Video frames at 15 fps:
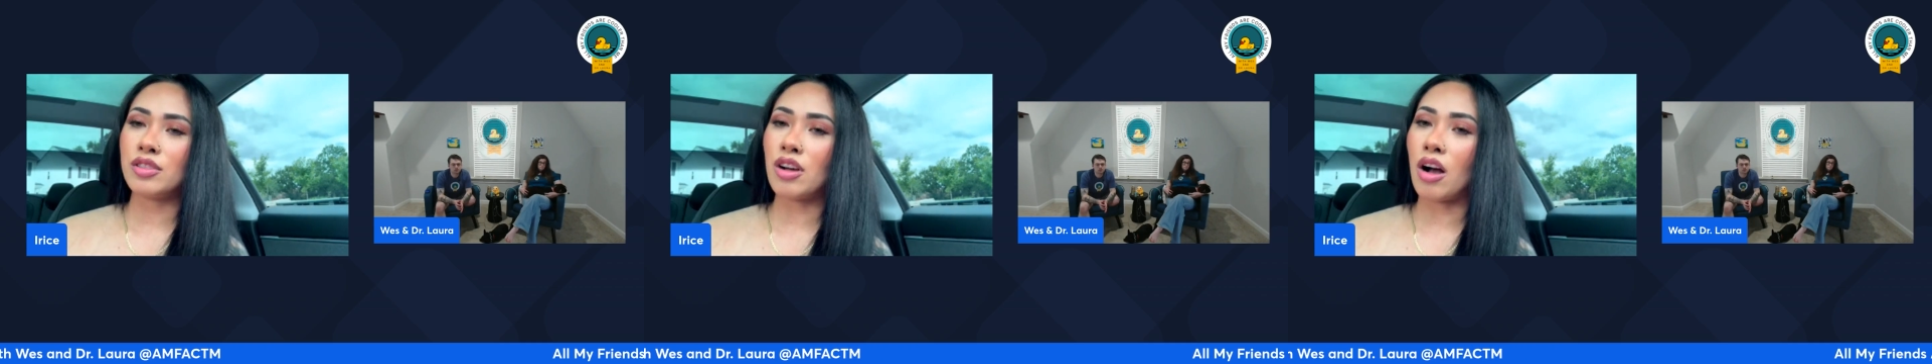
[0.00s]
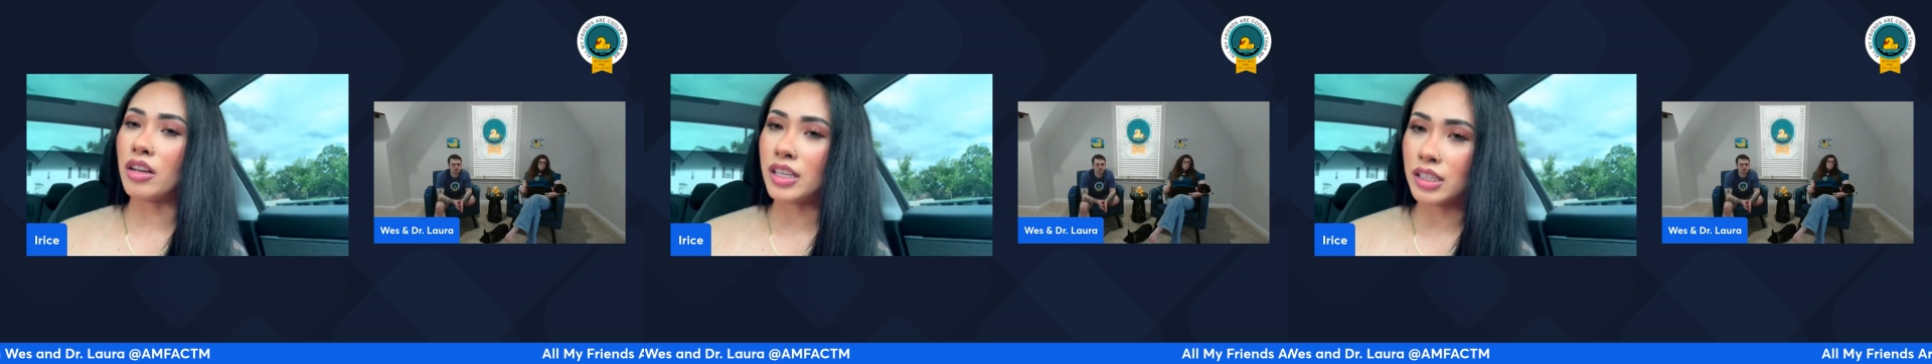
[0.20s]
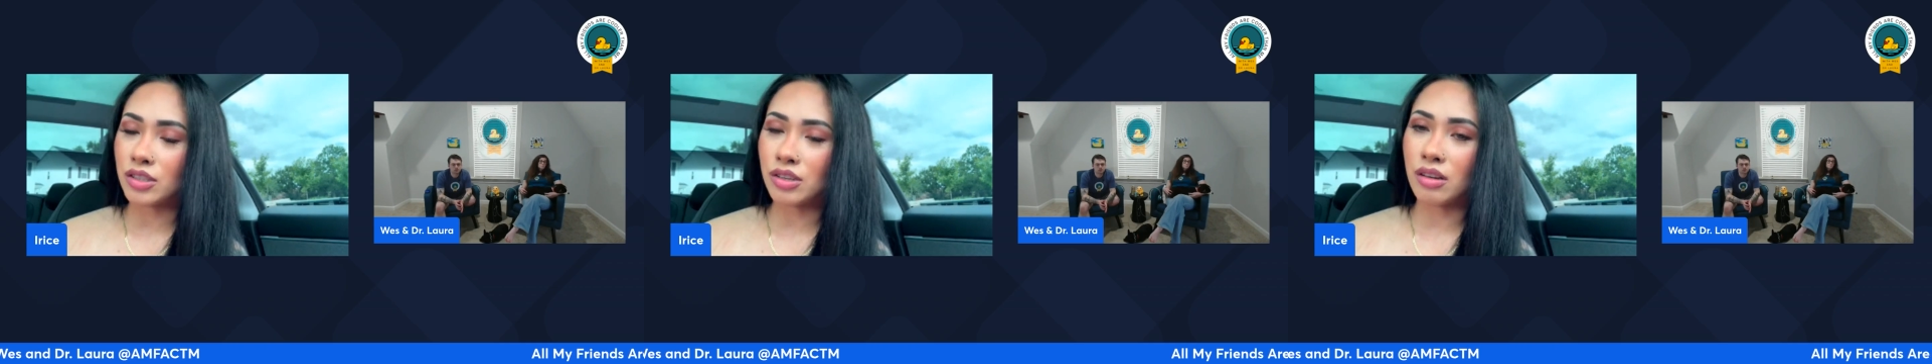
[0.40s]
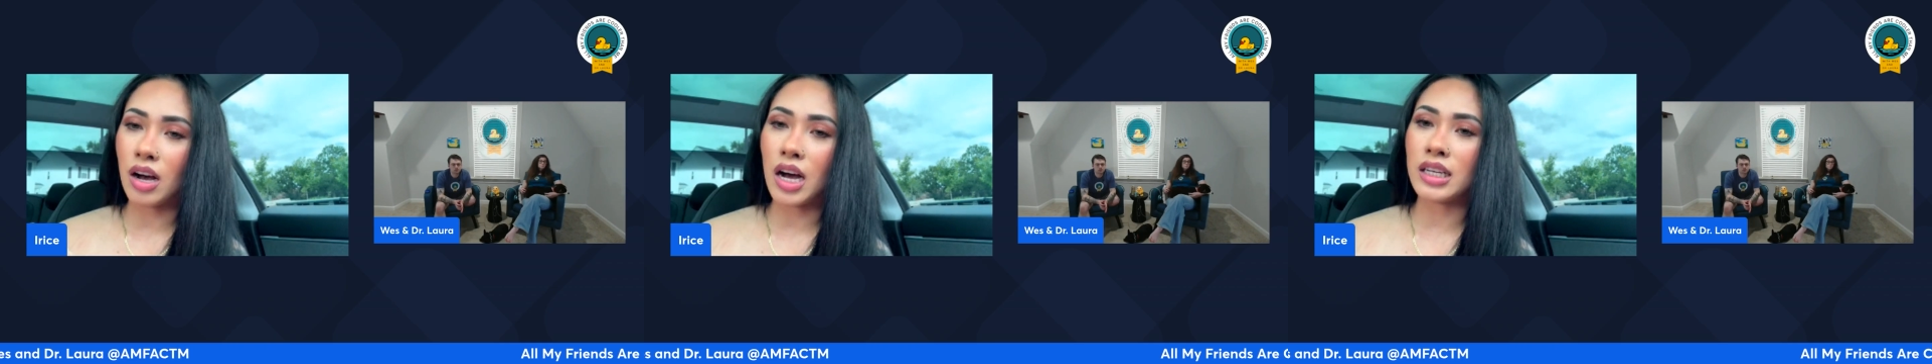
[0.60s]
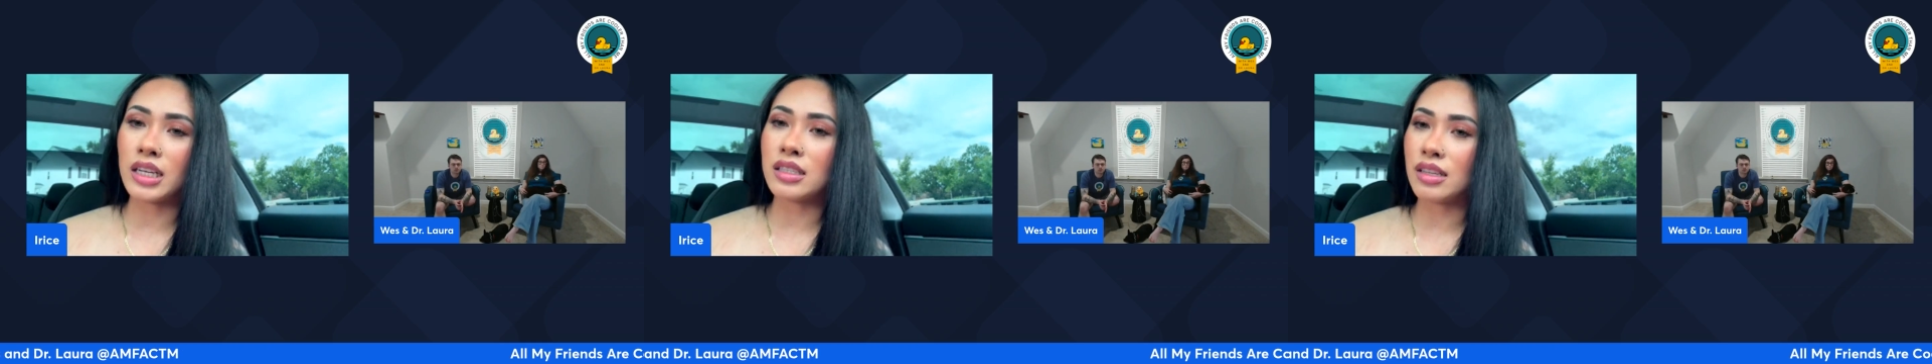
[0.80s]
talking to
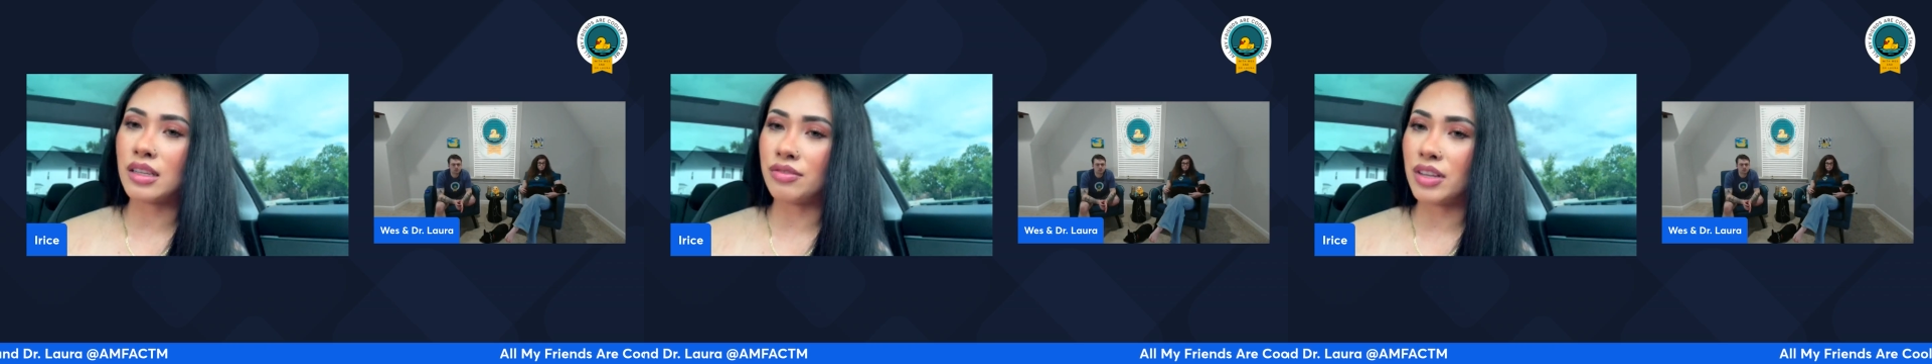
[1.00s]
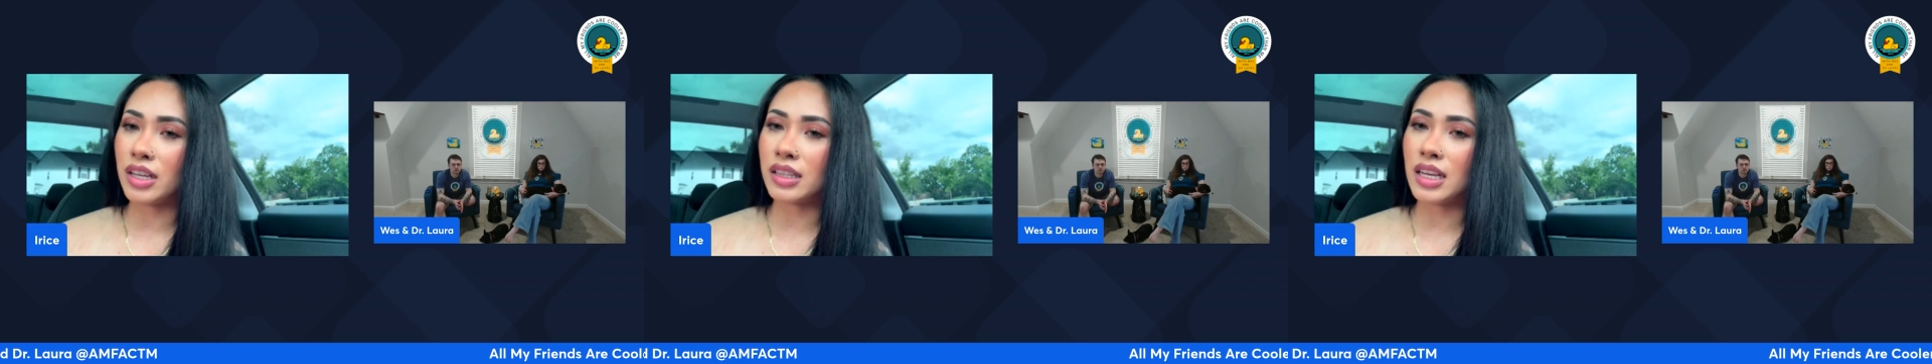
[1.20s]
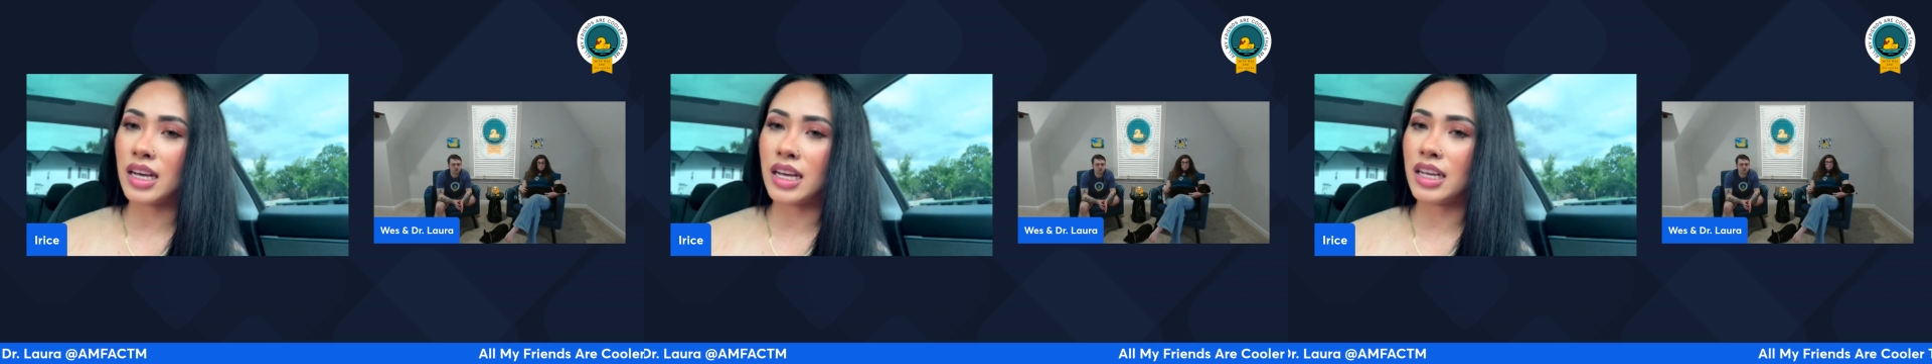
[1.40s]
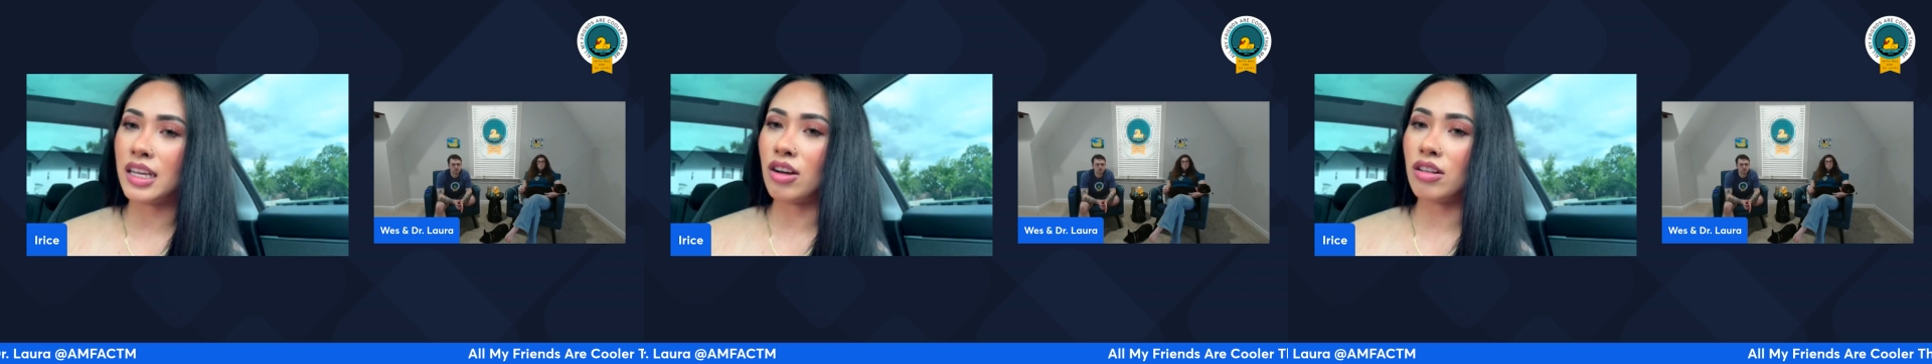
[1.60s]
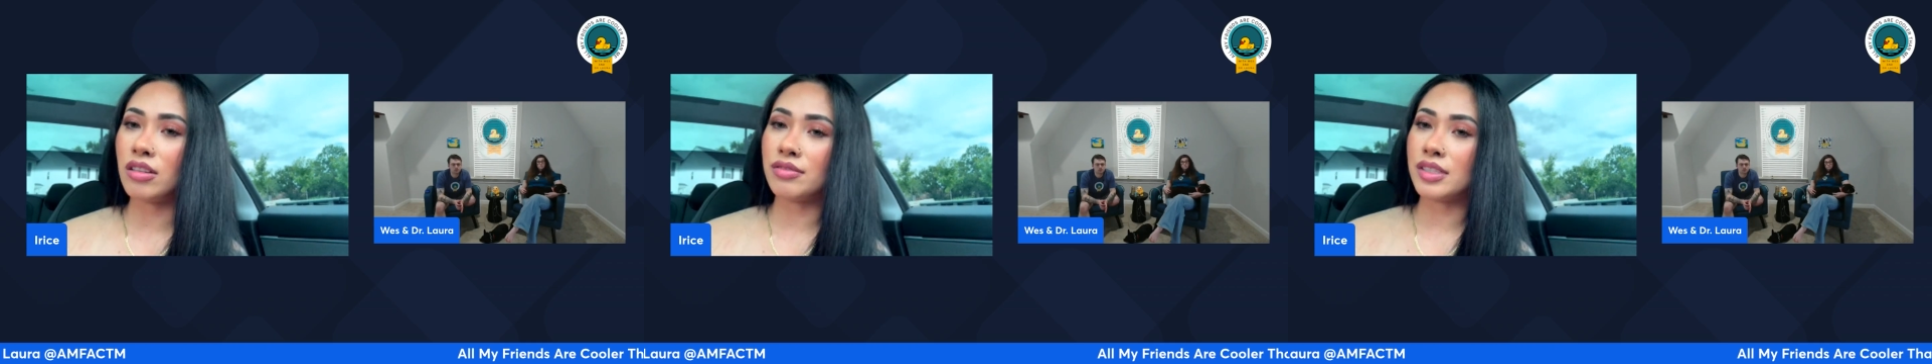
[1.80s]
God and stuff like that, and
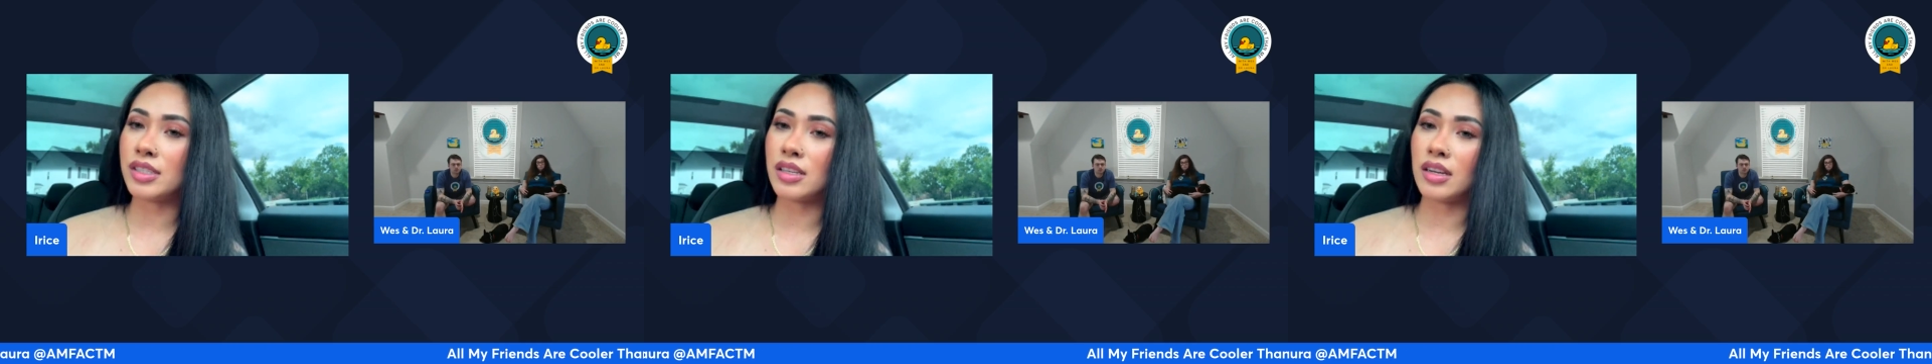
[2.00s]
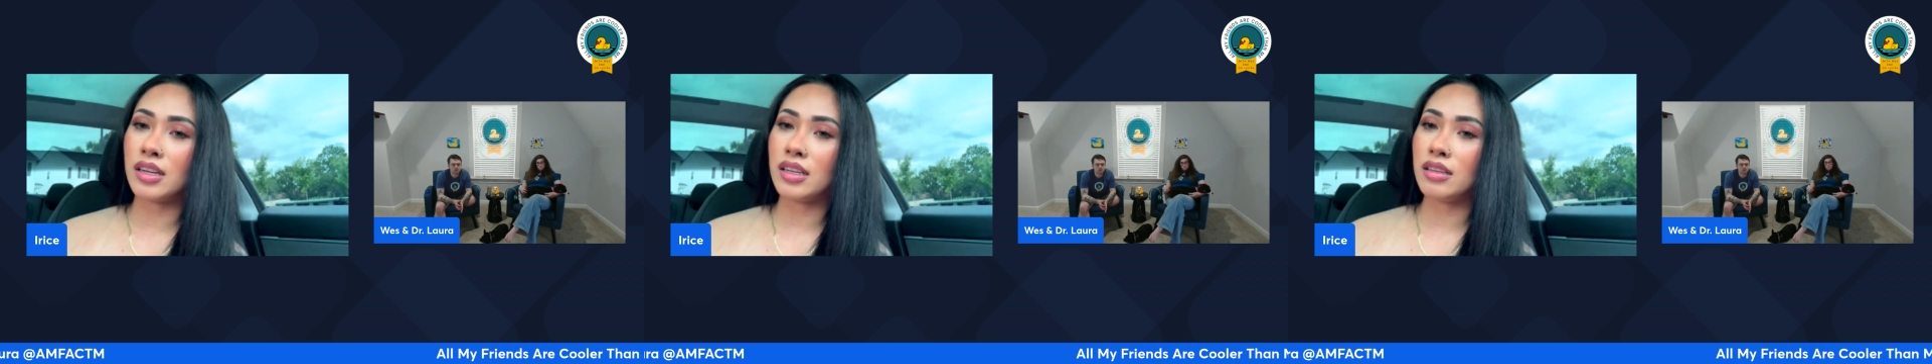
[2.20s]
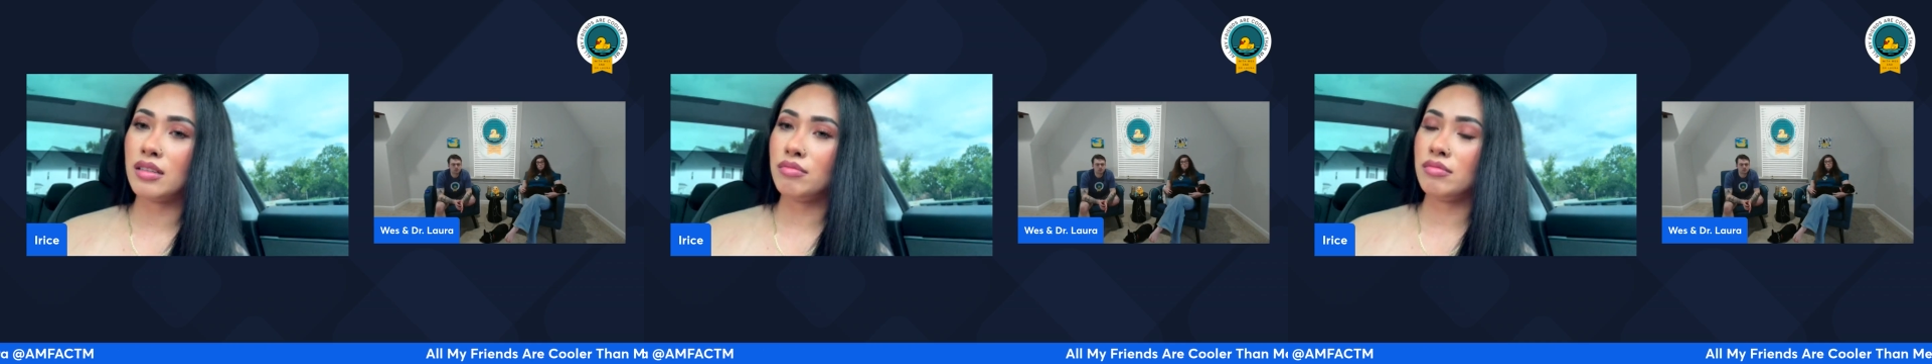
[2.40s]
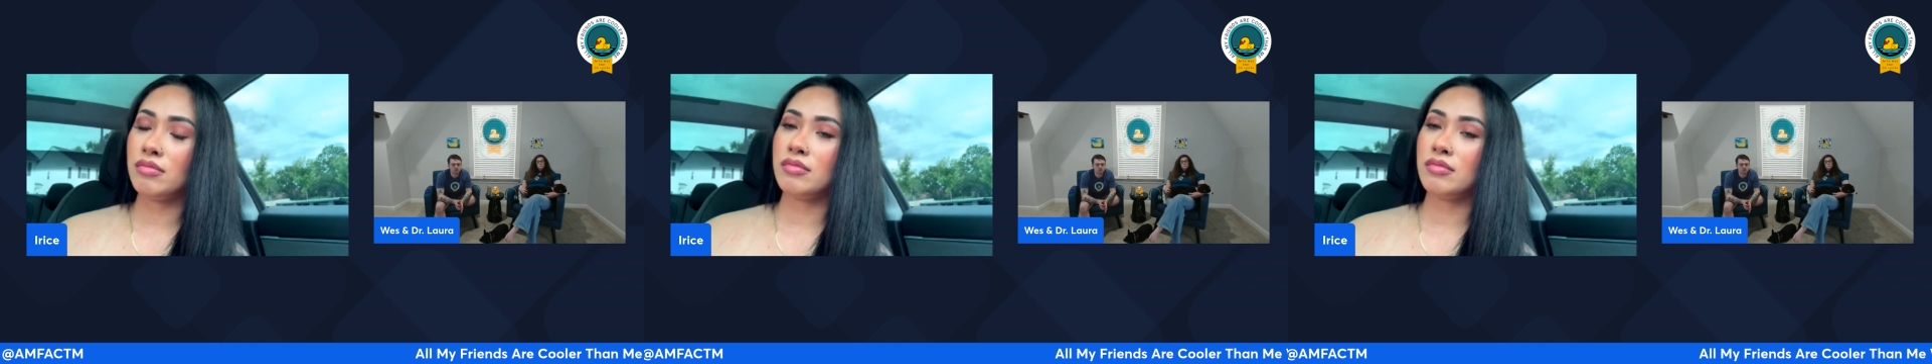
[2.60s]
all of a sudden,